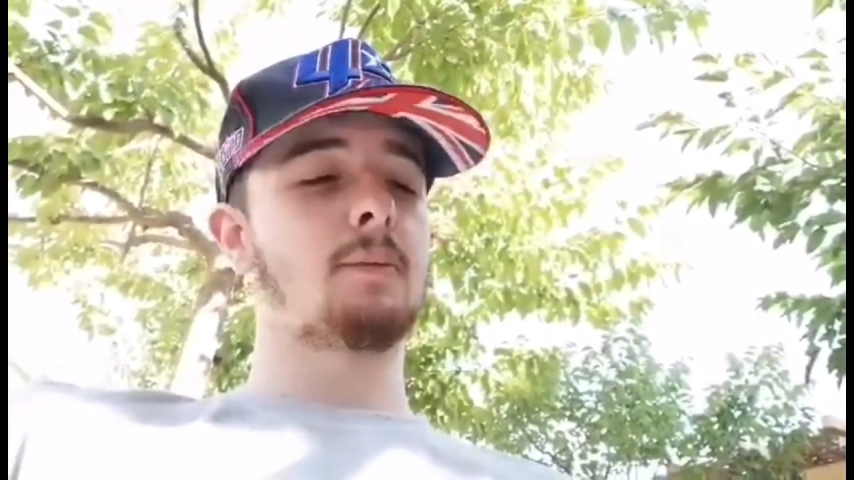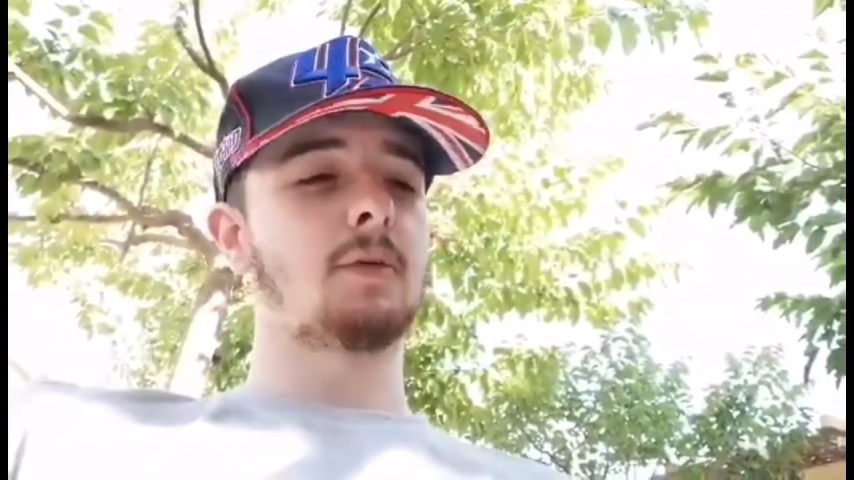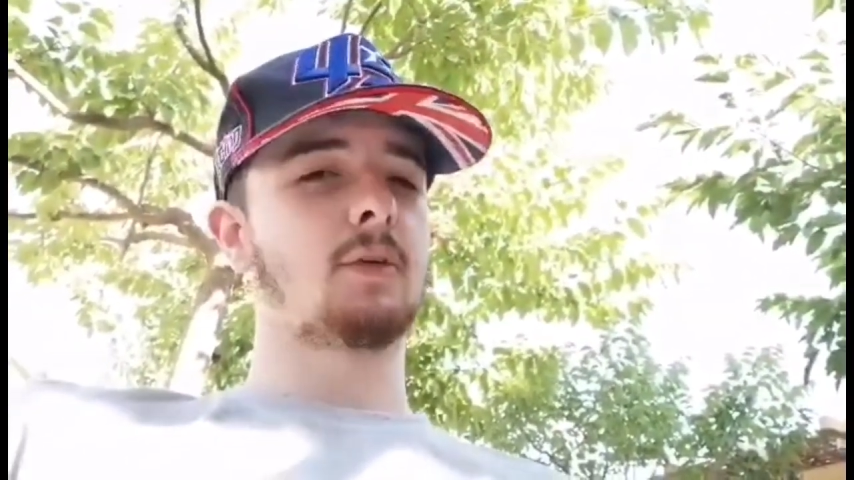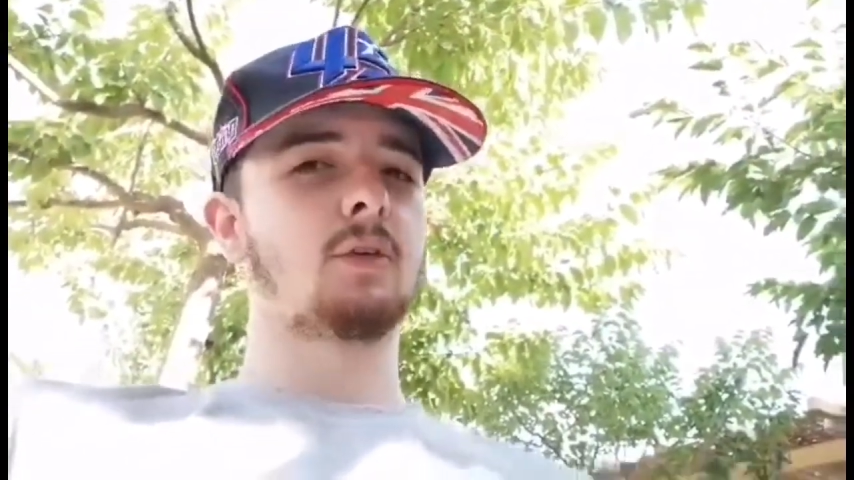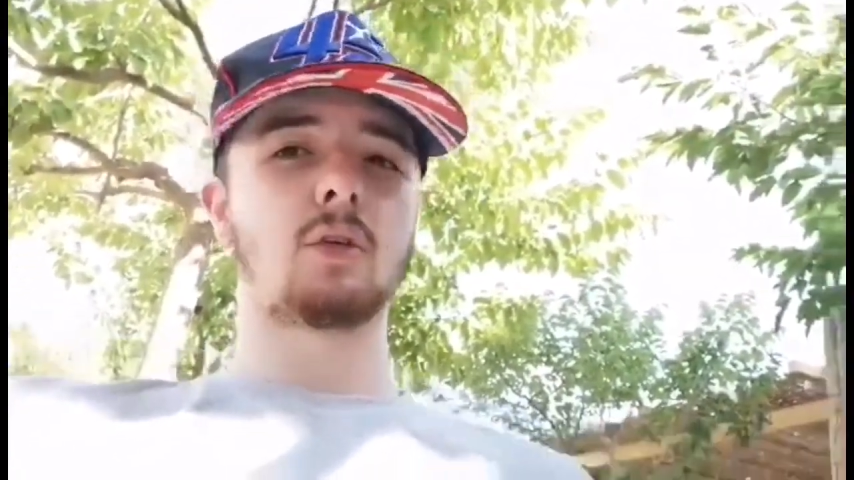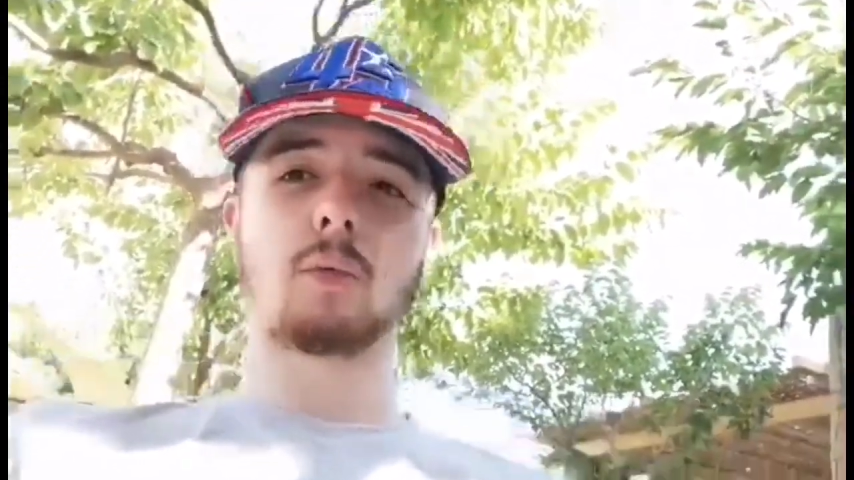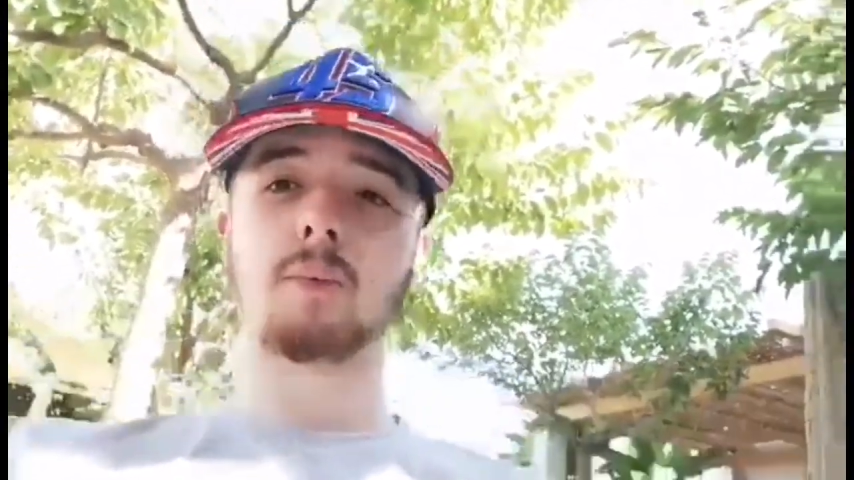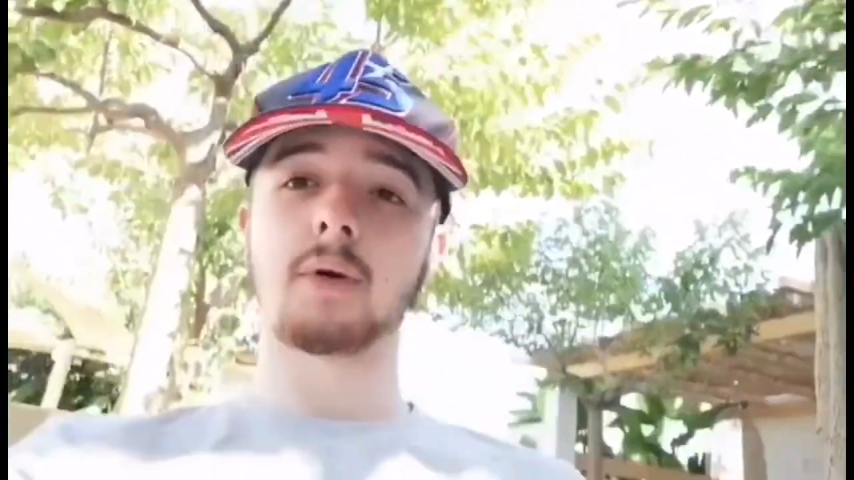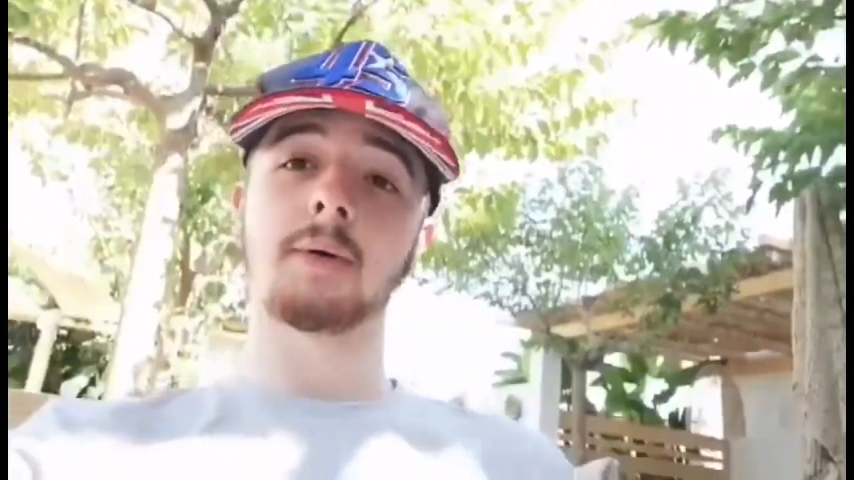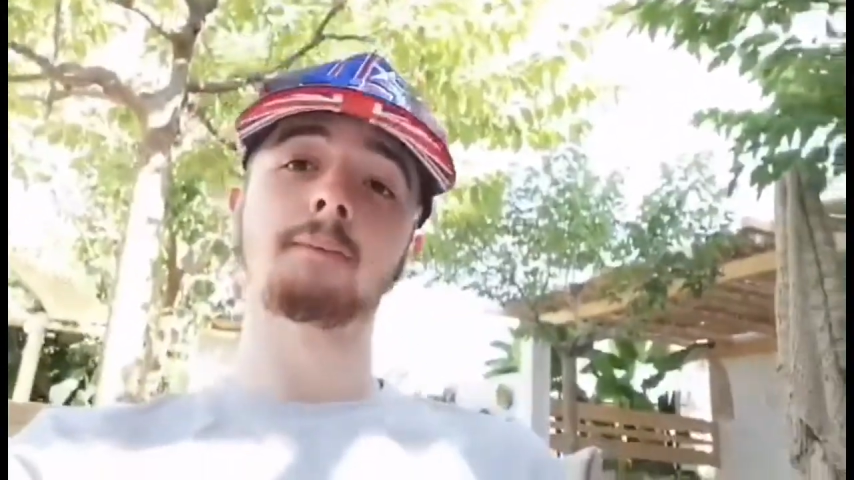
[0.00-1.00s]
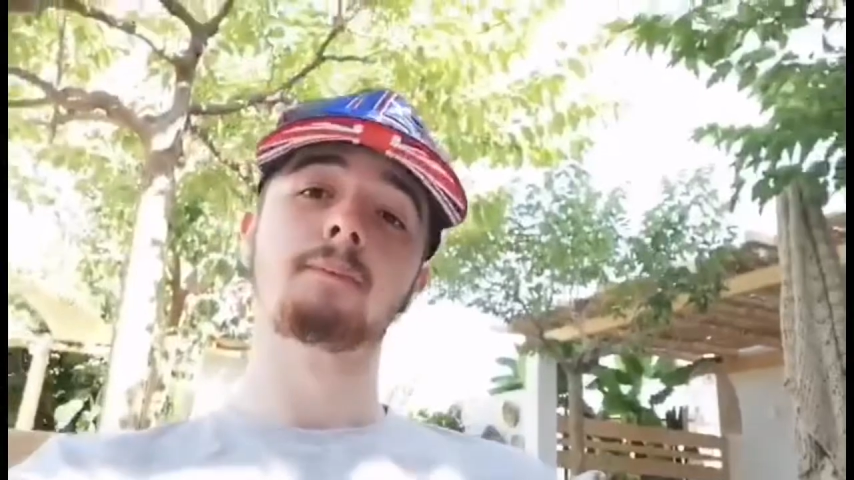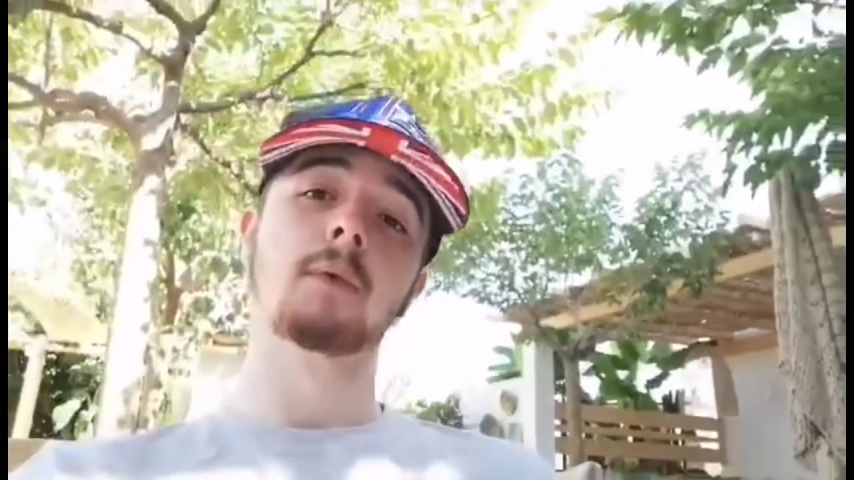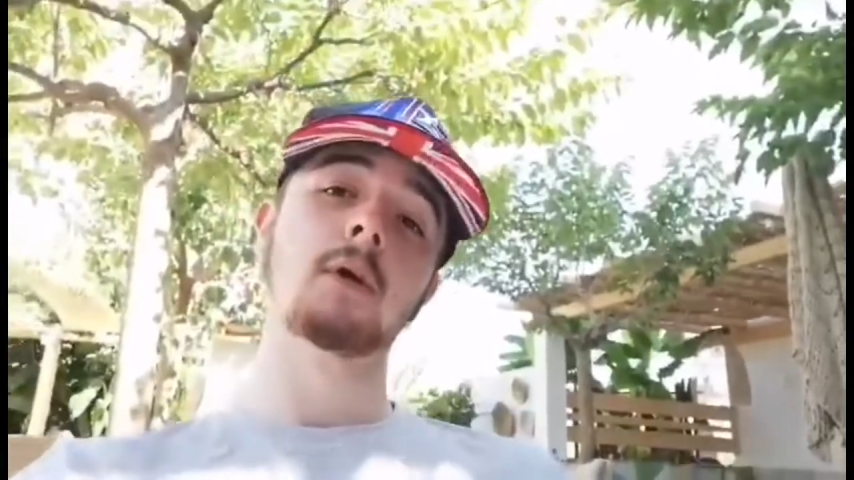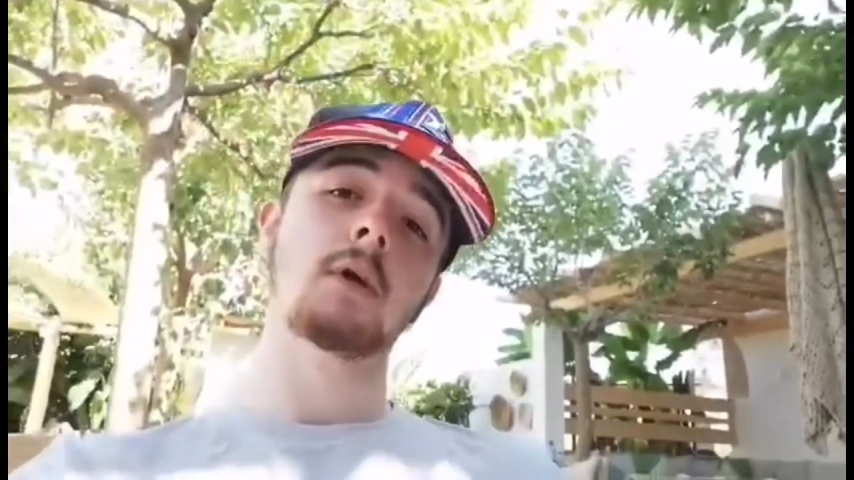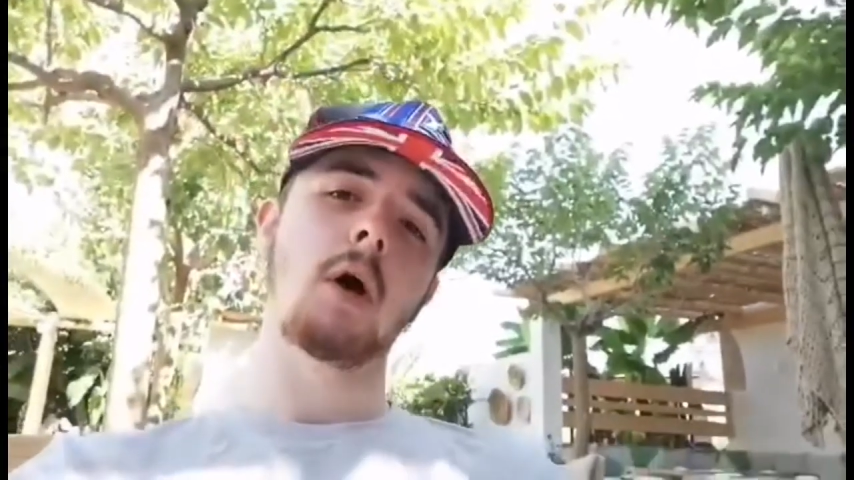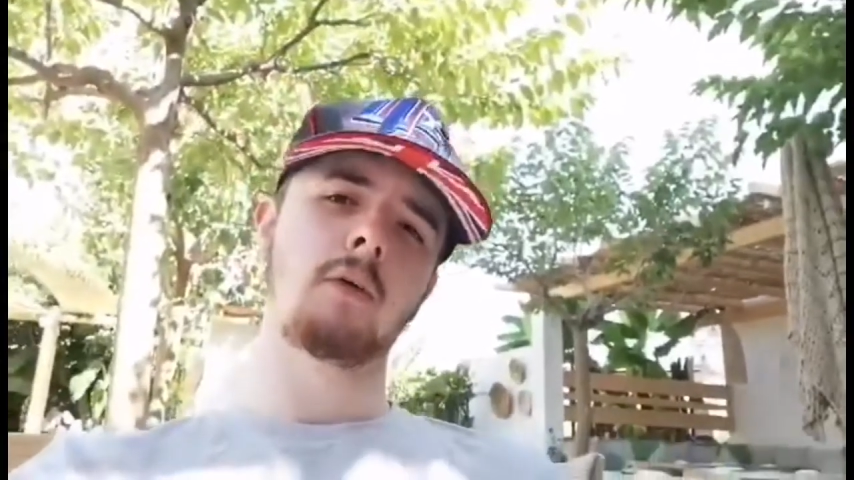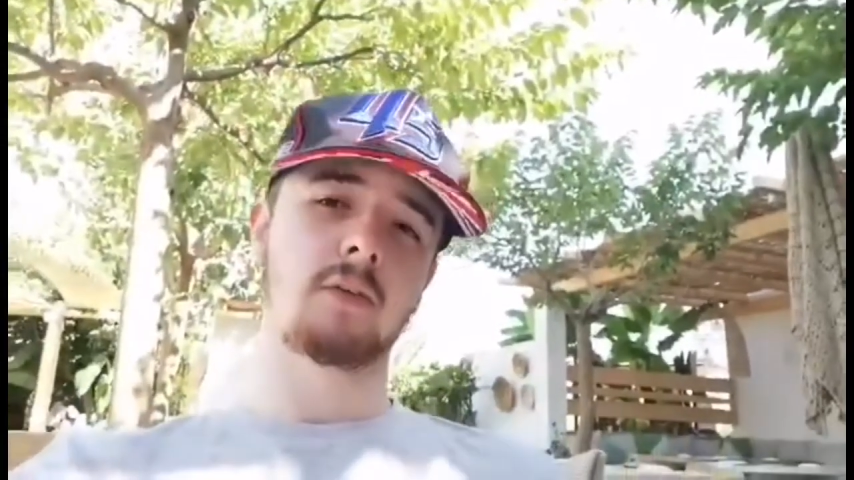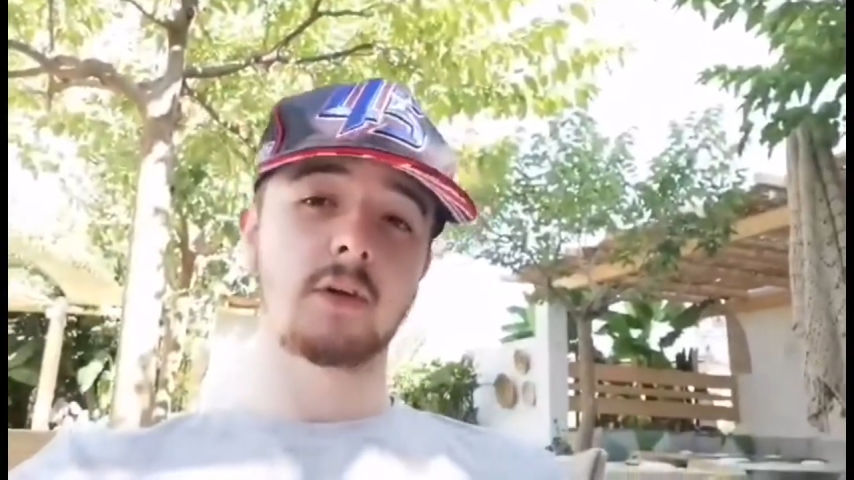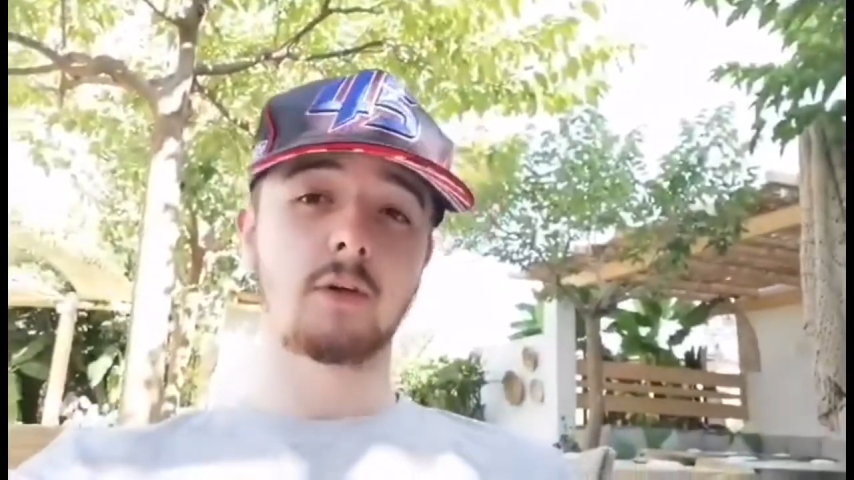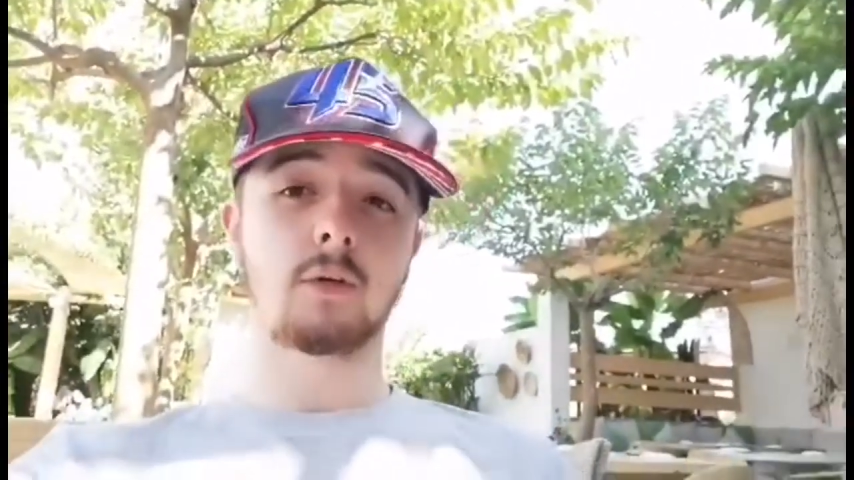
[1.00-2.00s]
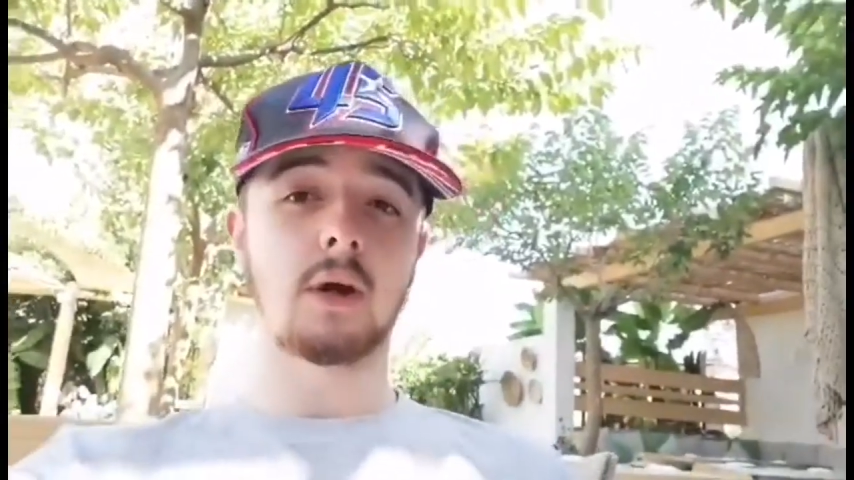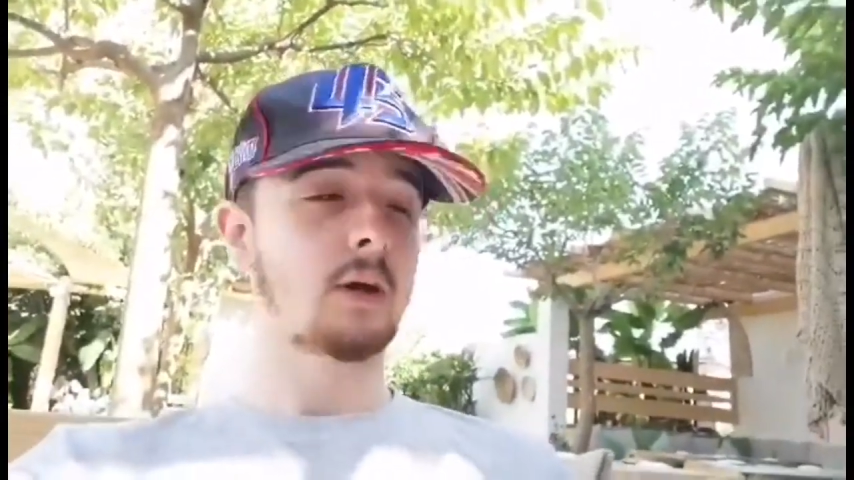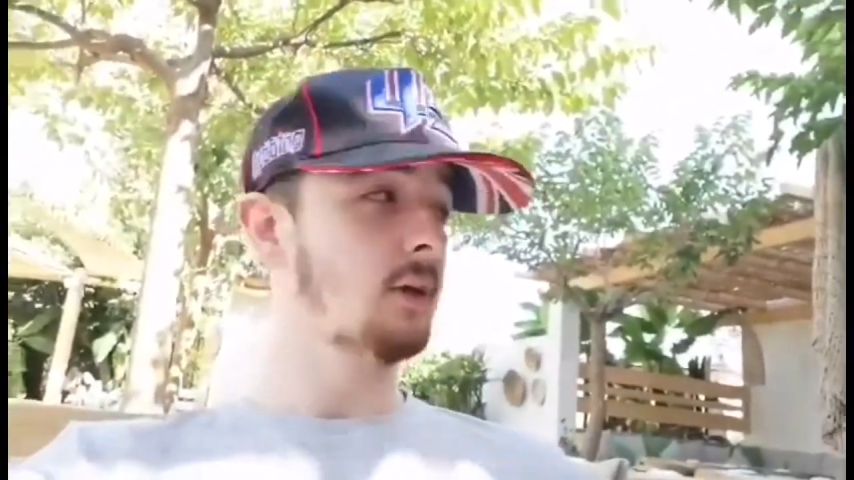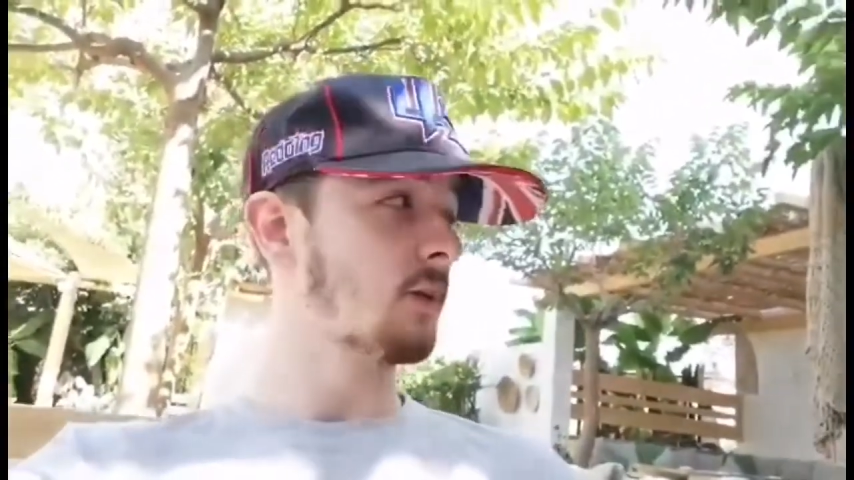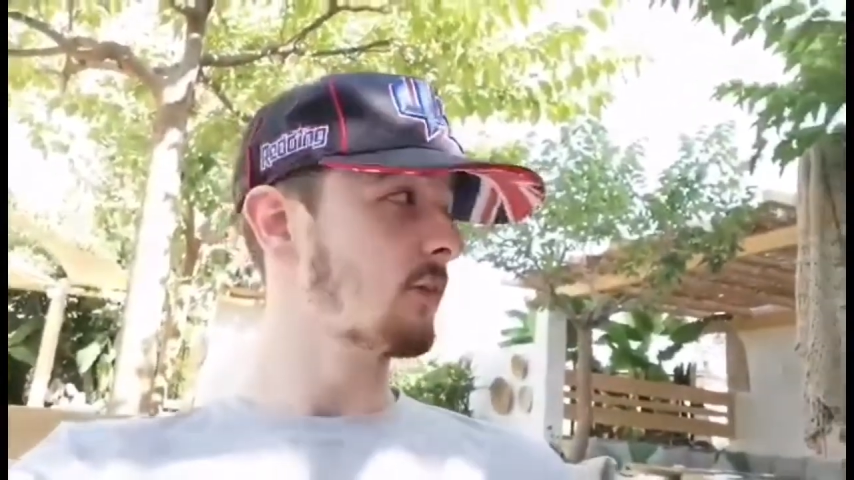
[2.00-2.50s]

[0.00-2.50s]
I'm not too sure, but hopefully you guys